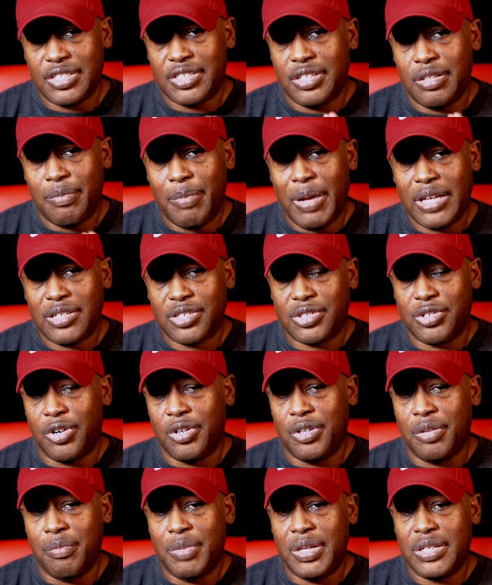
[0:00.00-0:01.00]
isn't about
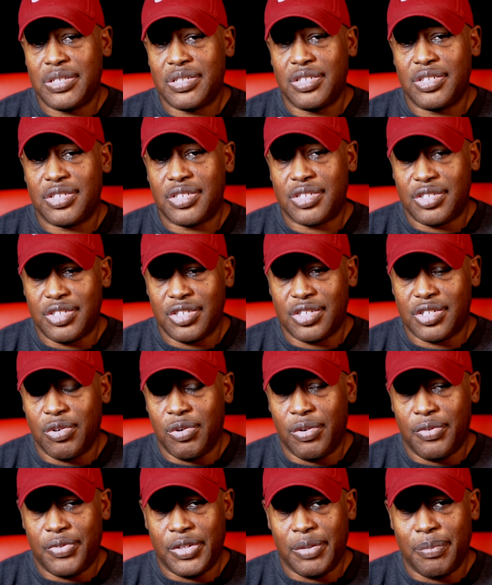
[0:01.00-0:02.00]
starting a business just
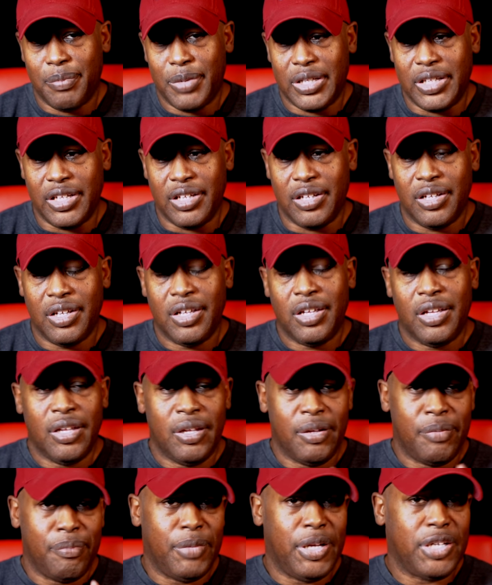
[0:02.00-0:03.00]
going for the money.
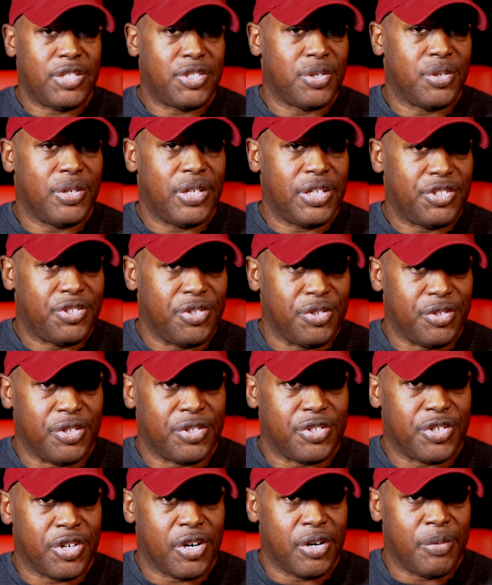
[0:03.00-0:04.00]
Make sure that you're
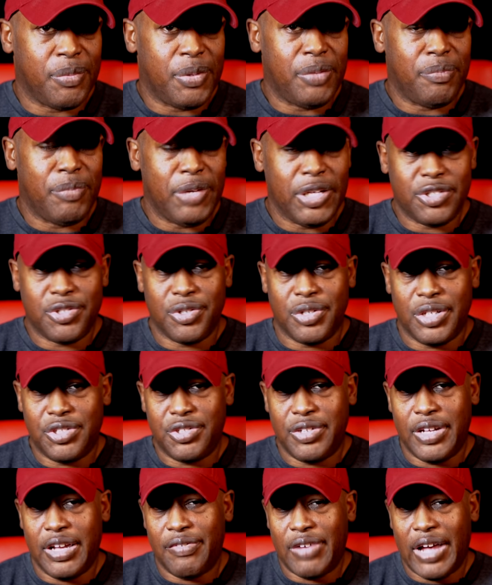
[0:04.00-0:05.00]
determined, make sure
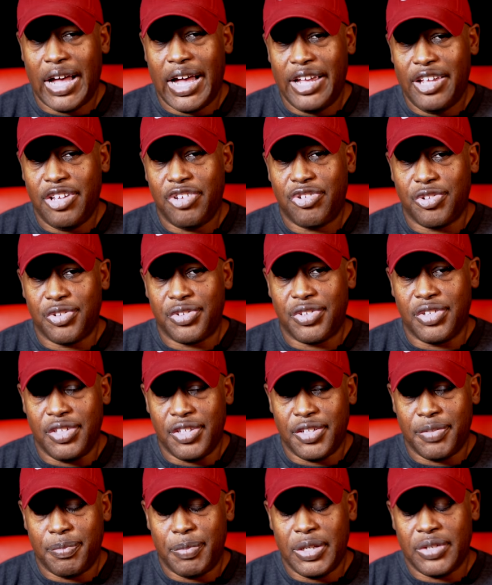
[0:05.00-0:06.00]
that you have high interest in
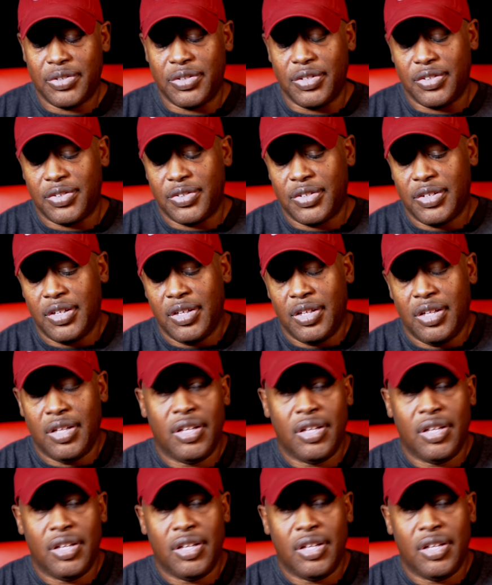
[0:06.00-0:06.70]
this business.